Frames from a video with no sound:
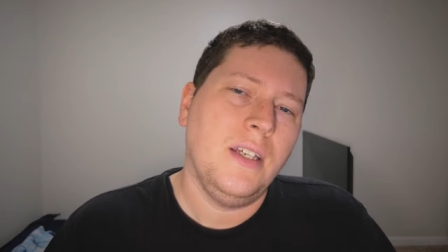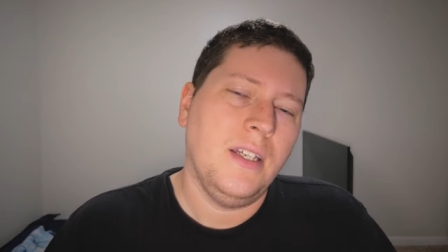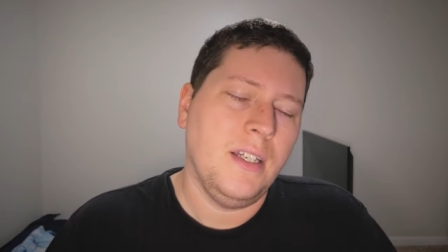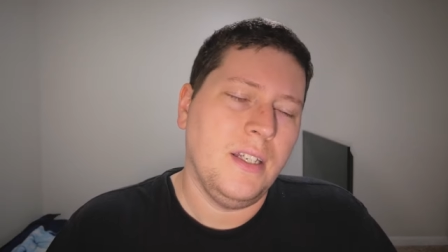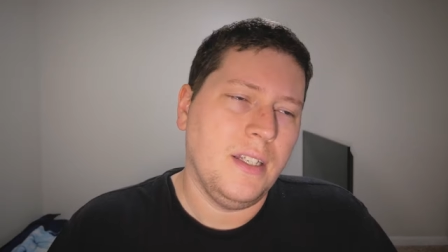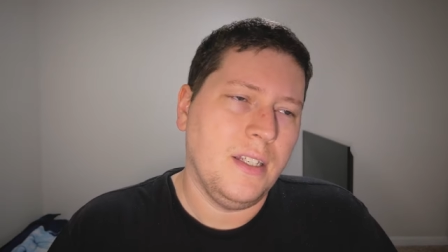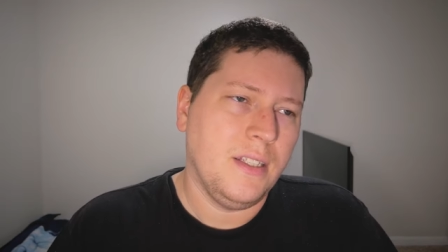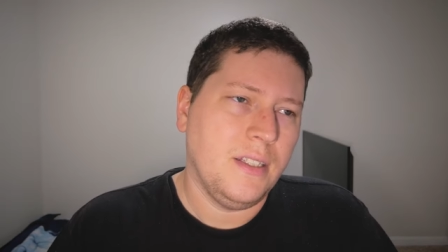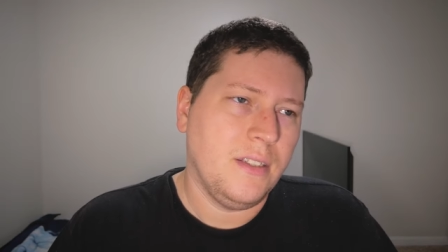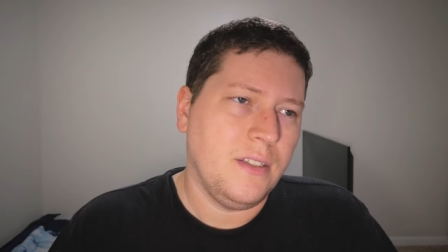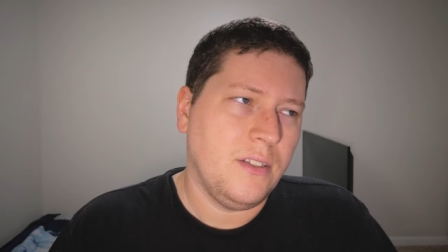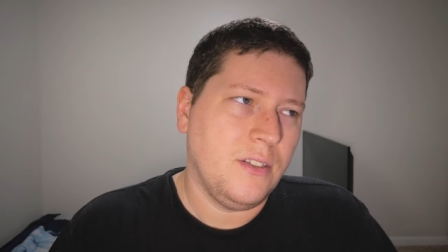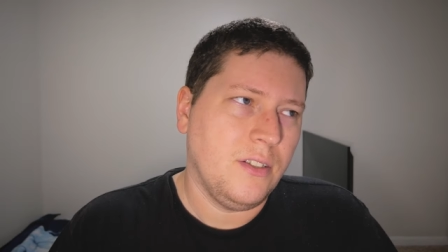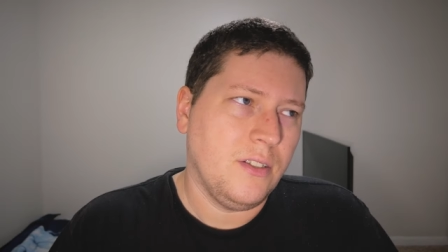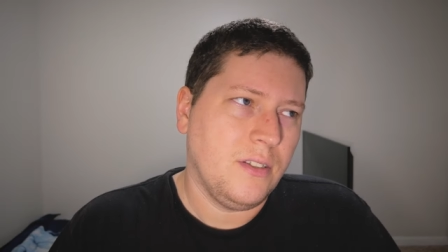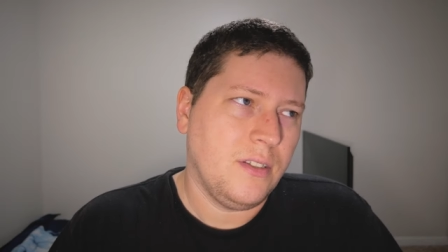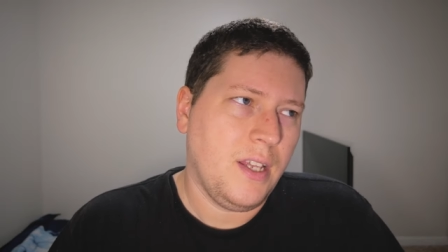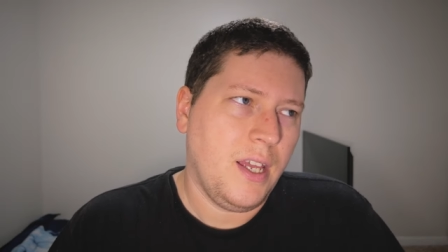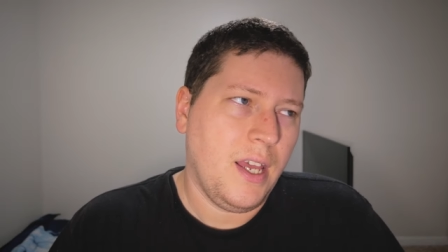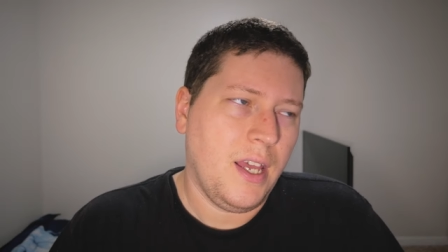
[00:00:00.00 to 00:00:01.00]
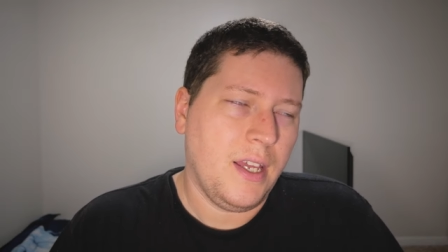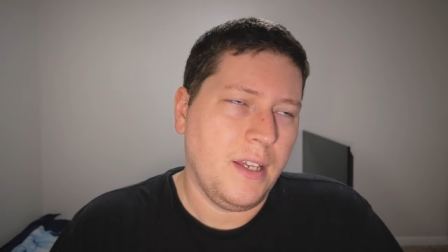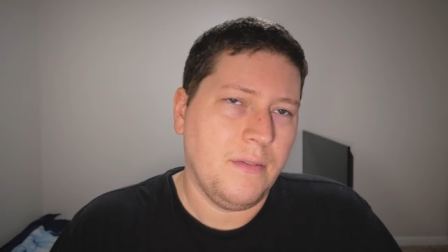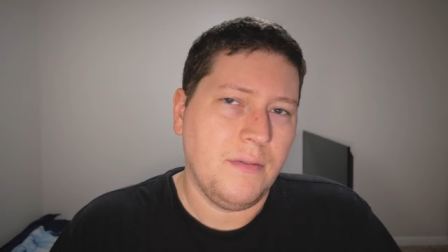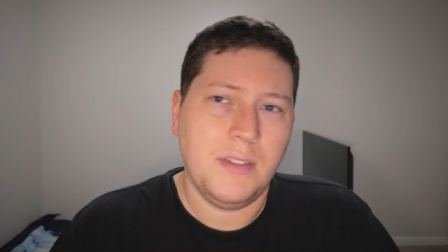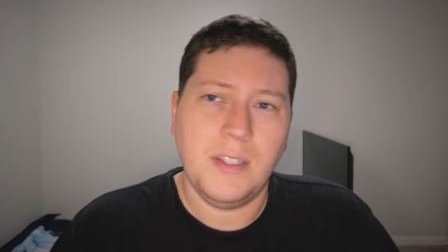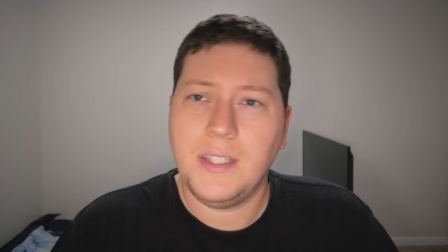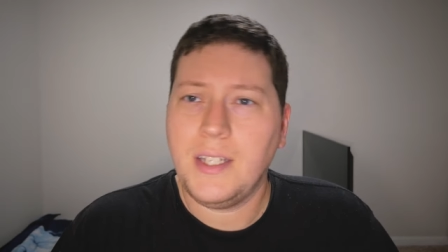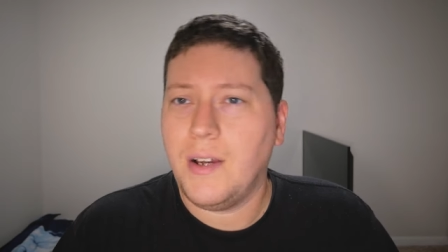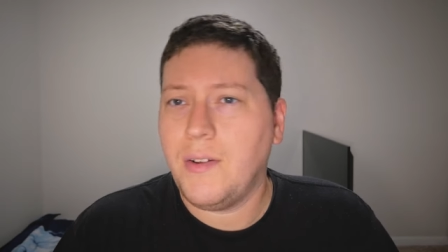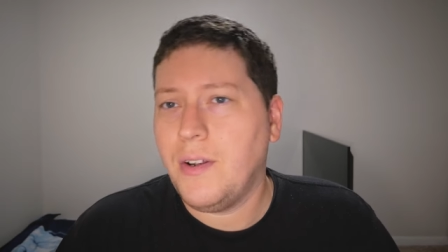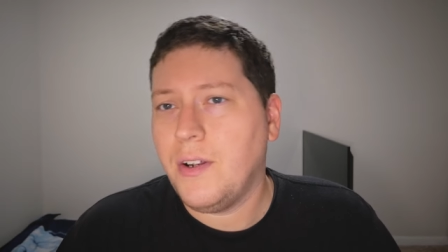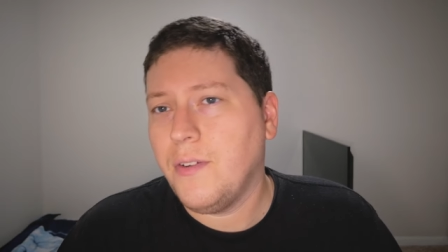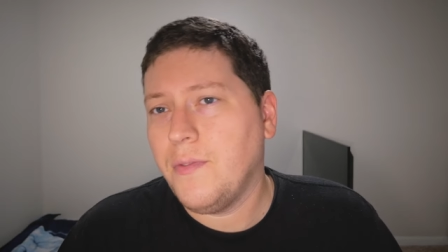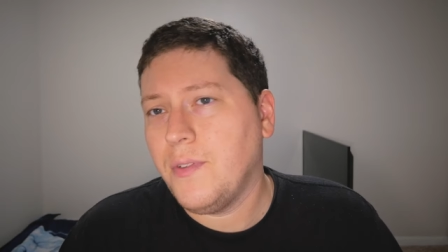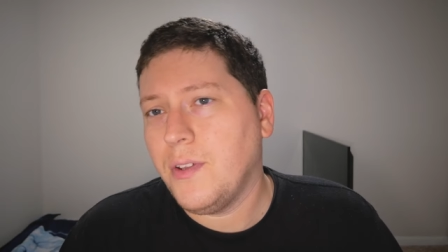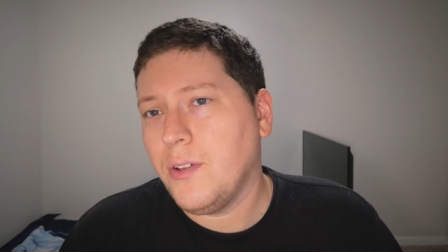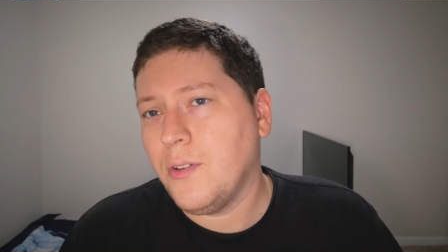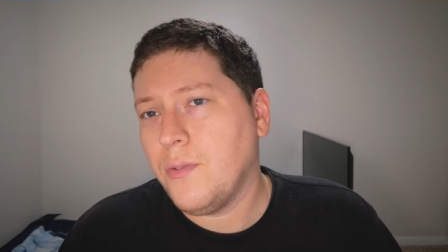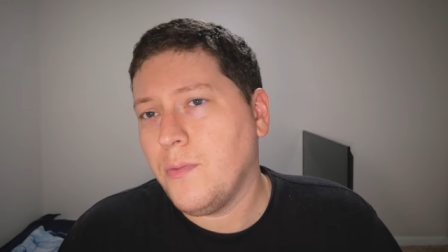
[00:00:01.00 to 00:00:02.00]
is just a sit-down
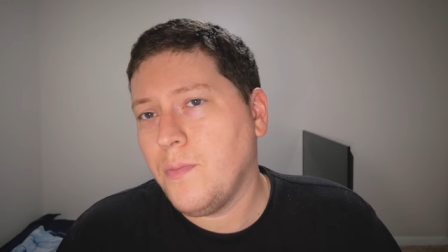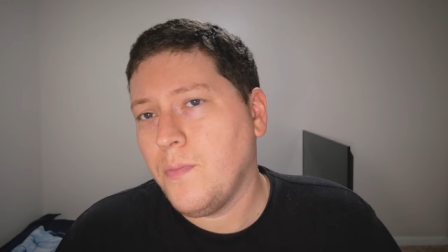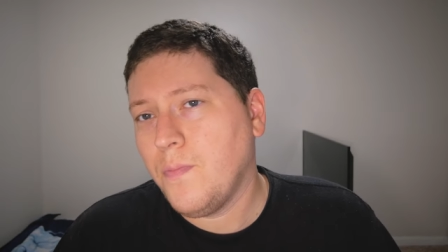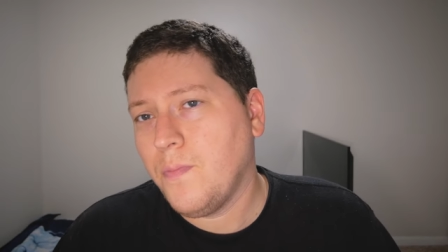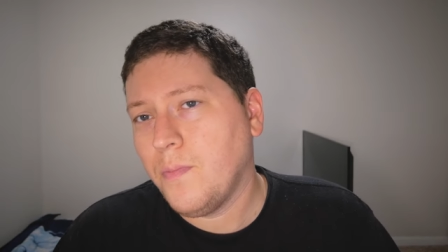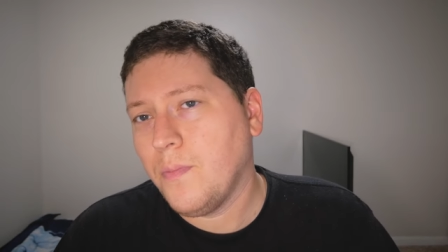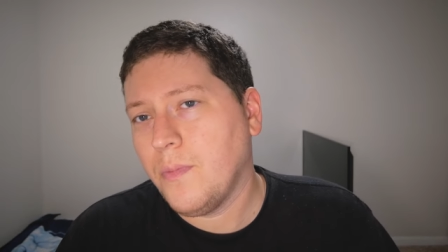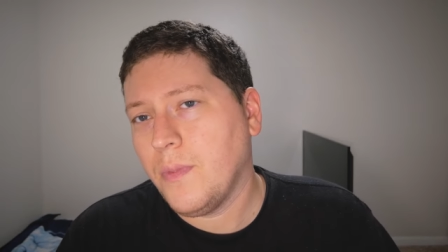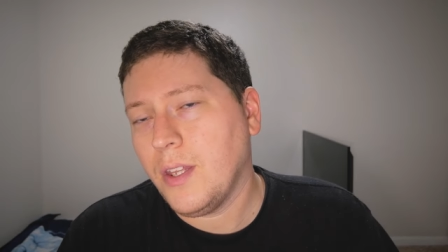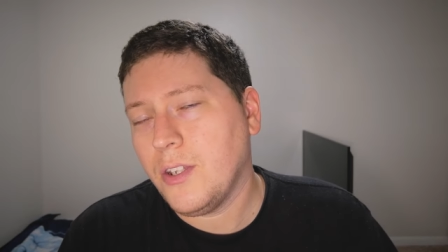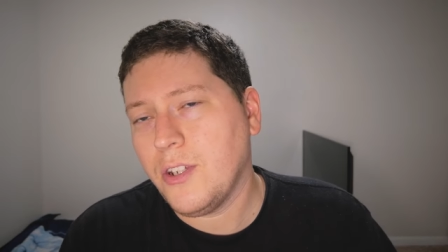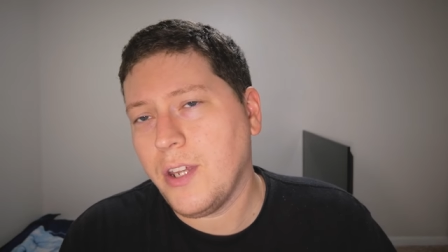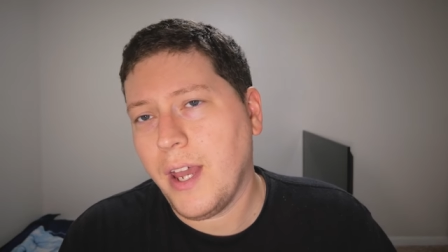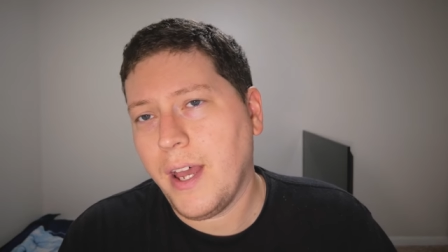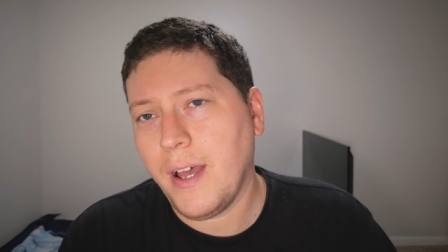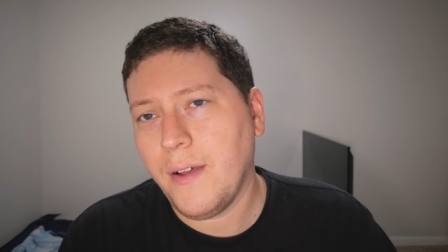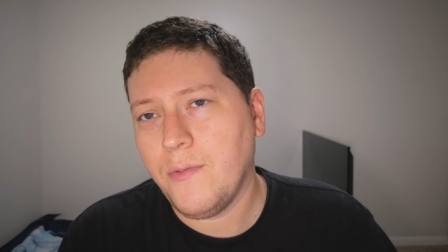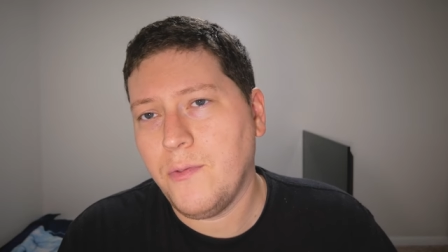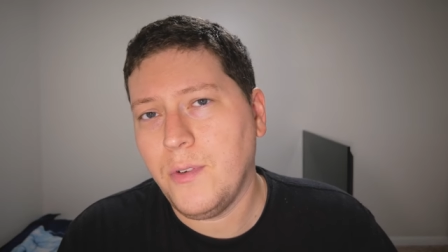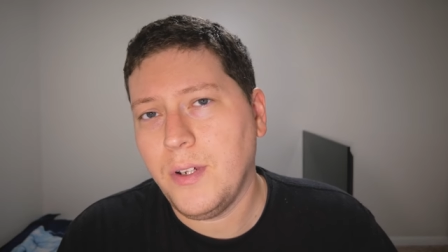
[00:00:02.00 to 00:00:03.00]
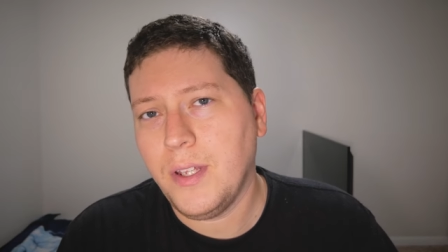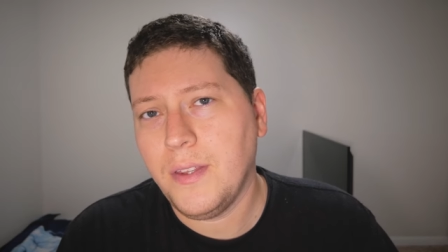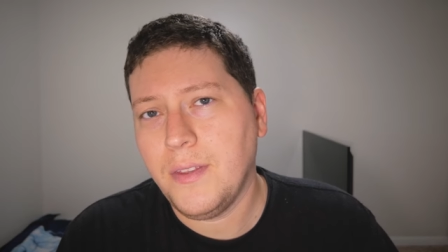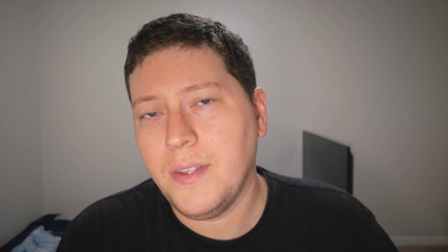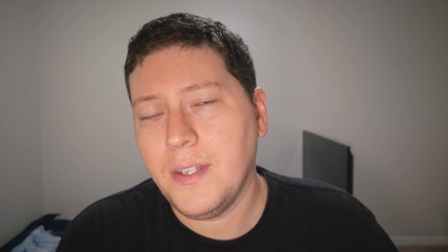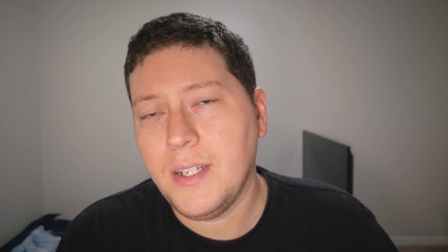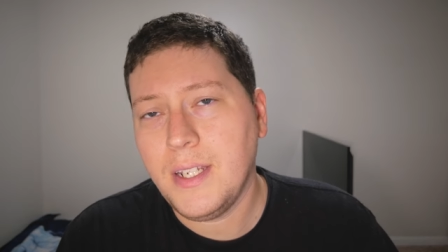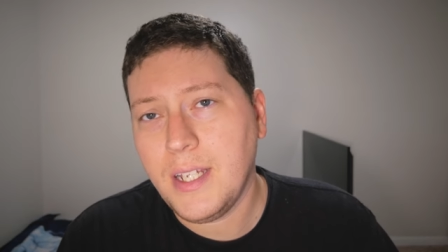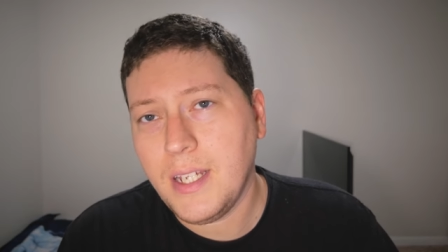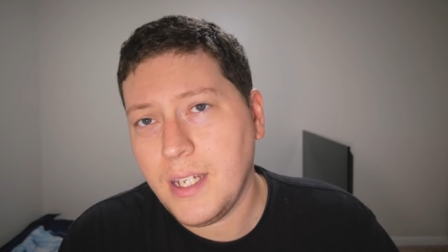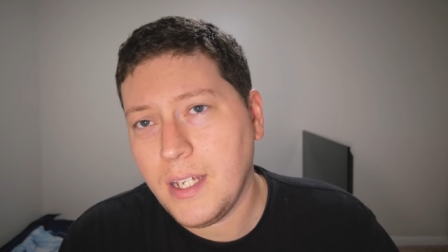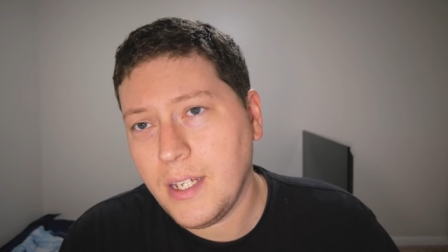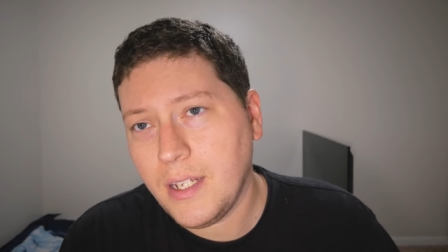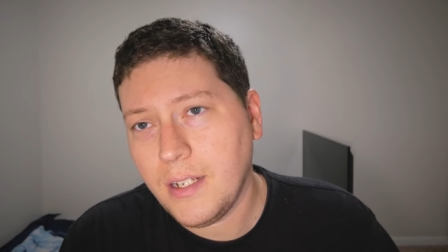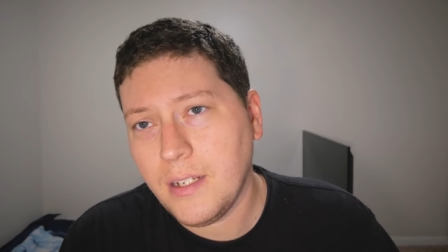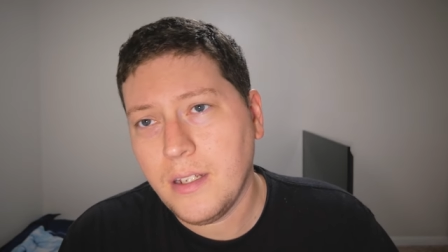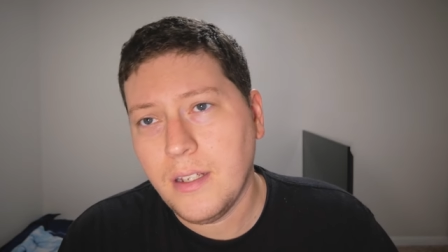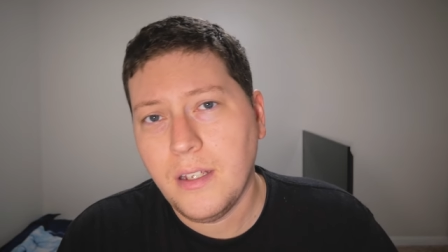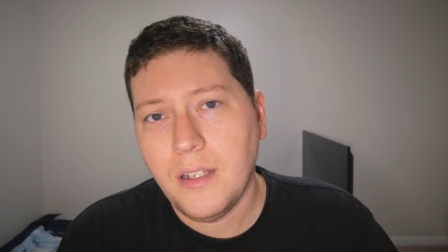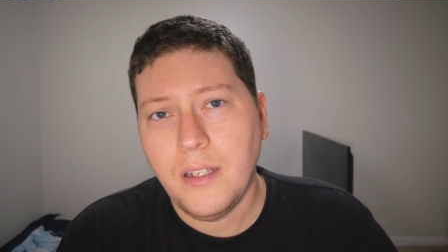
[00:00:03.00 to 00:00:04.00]
interview that you have with the
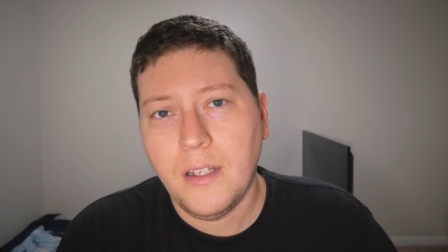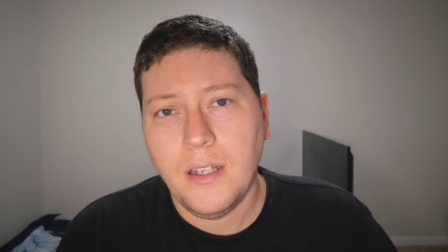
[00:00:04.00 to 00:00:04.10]
dean